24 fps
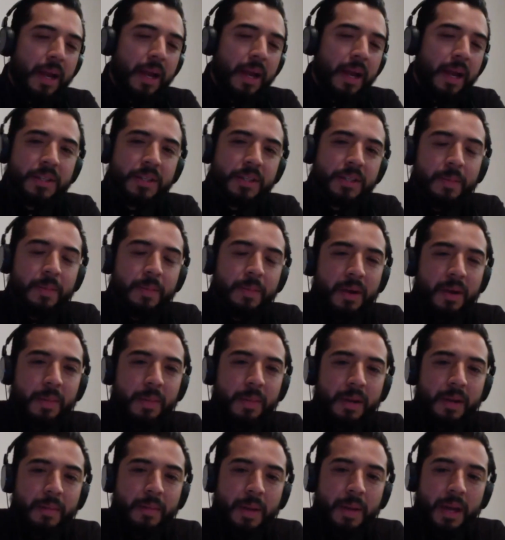What's up,
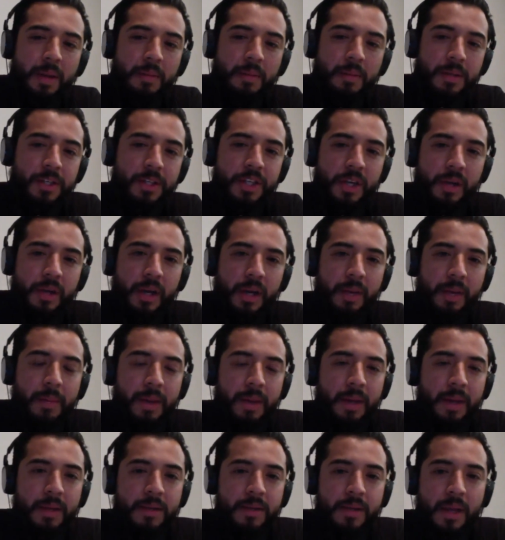everybody? My name is Jerry
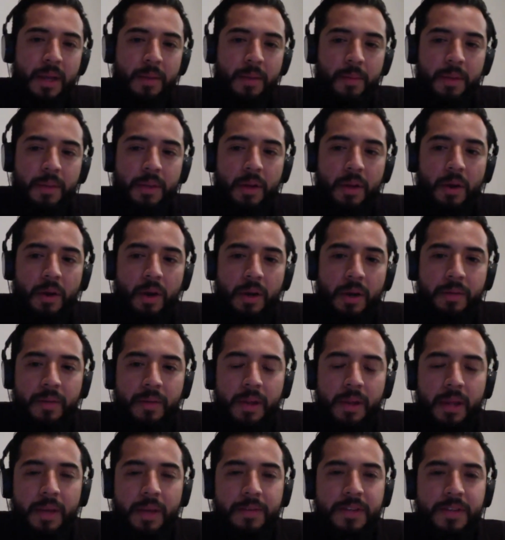Jimenez. I'm with the Heart of
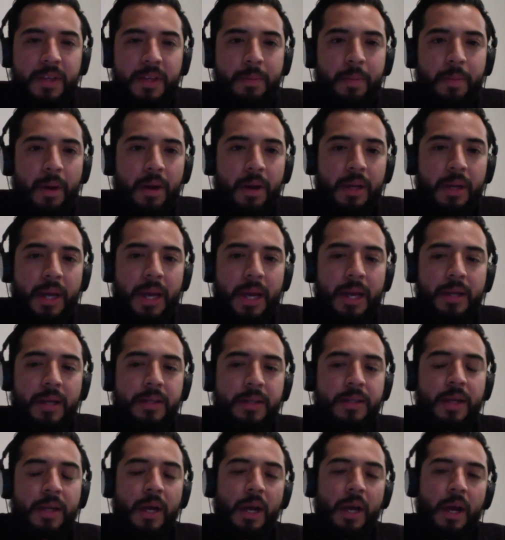LAFC
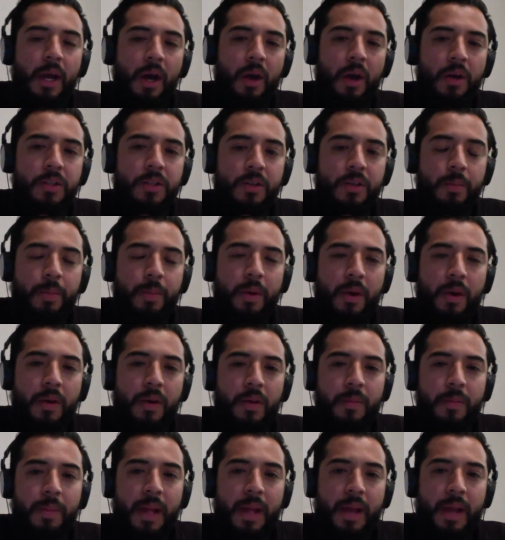podcast, also part of
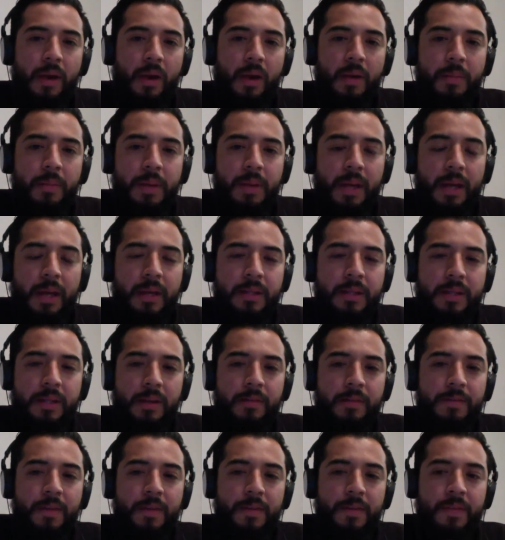the Black Army
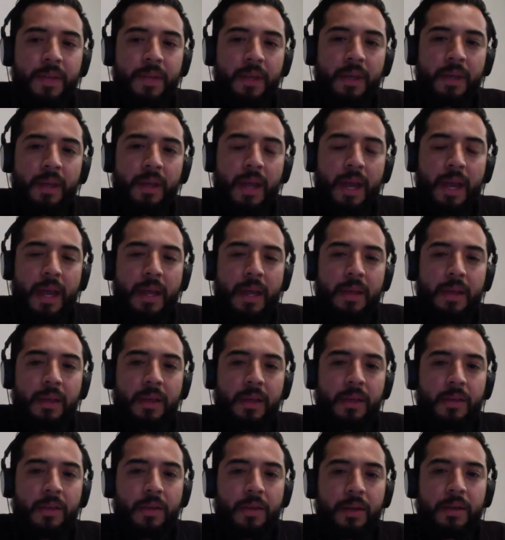1850 and
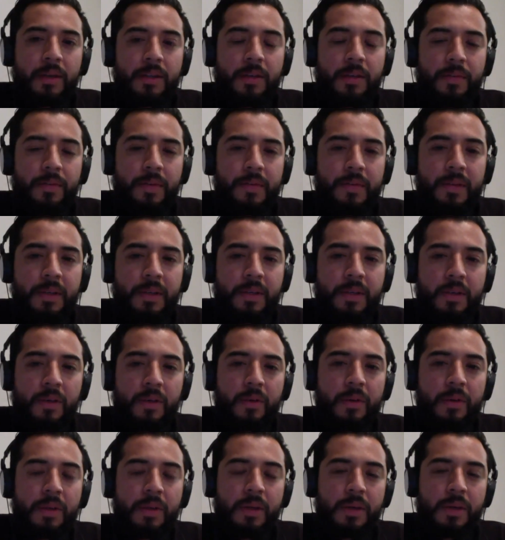the
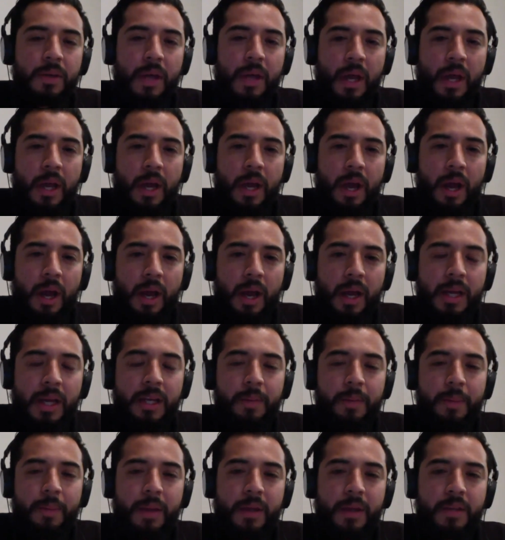3252, the
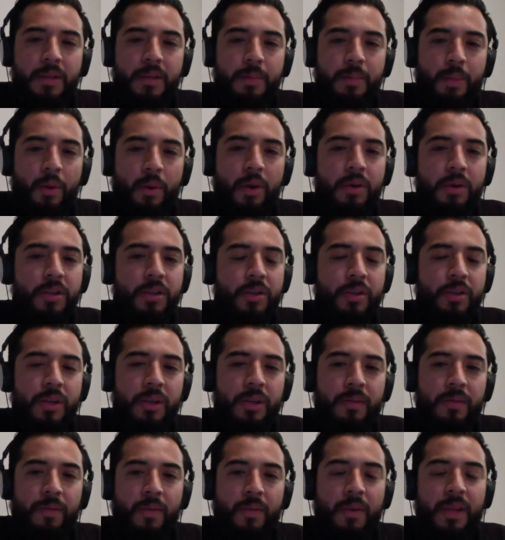Independent Supporters
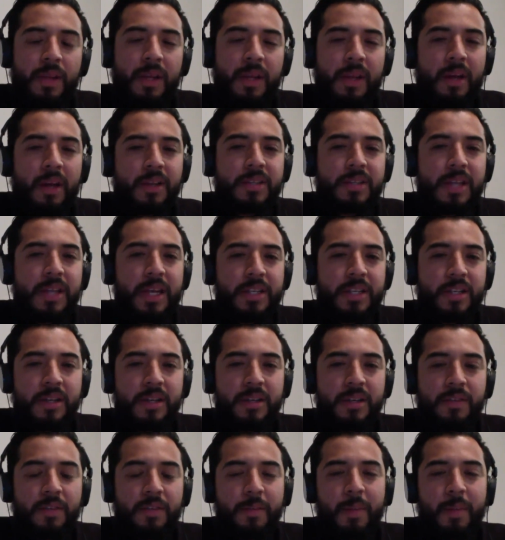Unit for the Los
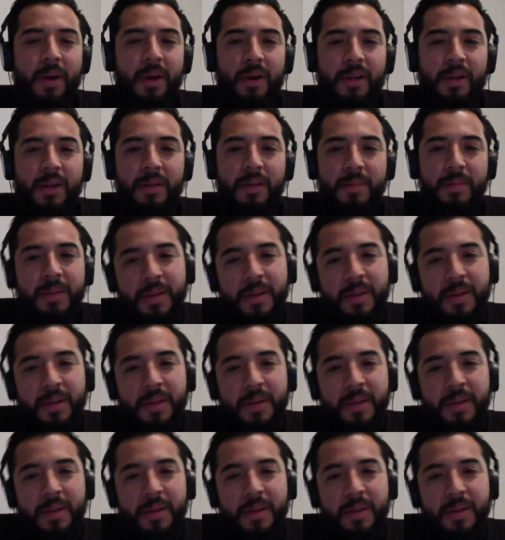Angeles Football Club.